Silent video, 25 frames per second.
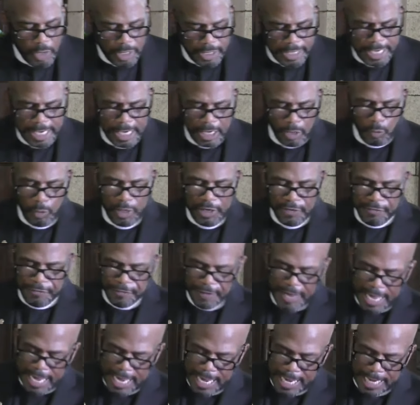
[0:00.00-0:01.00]
Here we
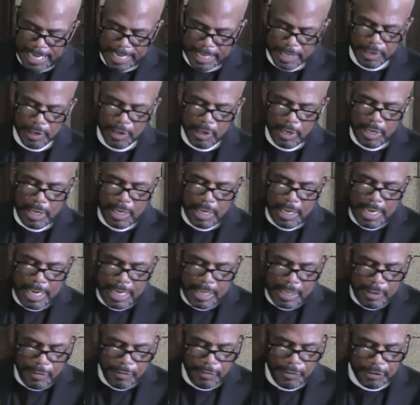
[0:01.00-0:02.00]
find
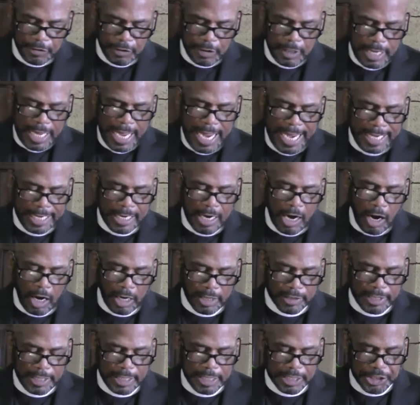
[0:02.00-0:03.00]
the
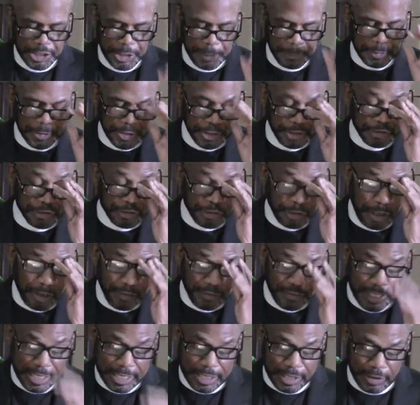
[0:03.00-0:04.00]
Hagar, the Egyptian
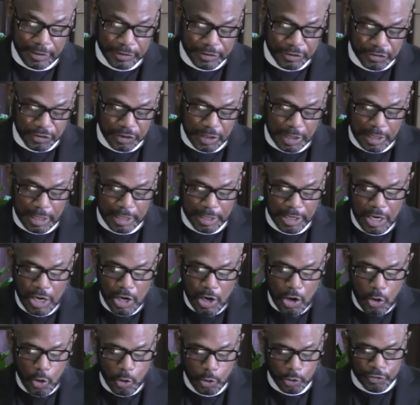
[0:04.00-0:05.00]
servant, and her son,
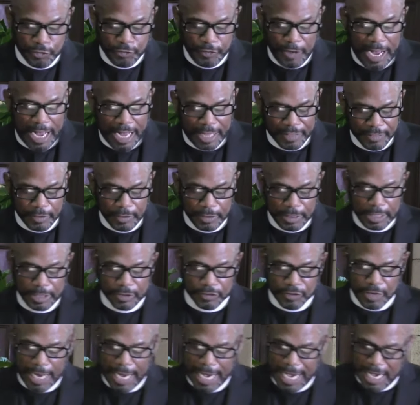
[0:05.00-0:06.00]
whose father
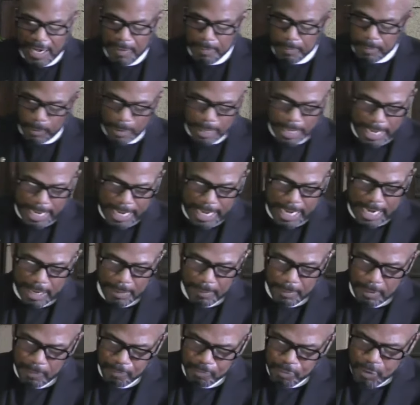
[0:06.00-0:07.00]
is
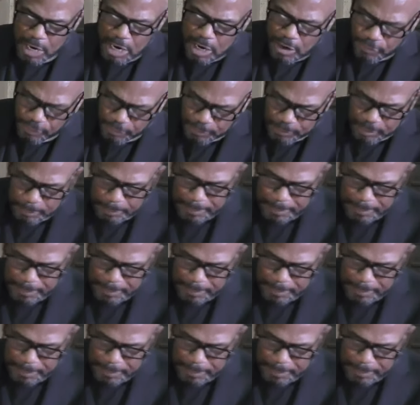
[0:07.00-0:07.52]
Abraham from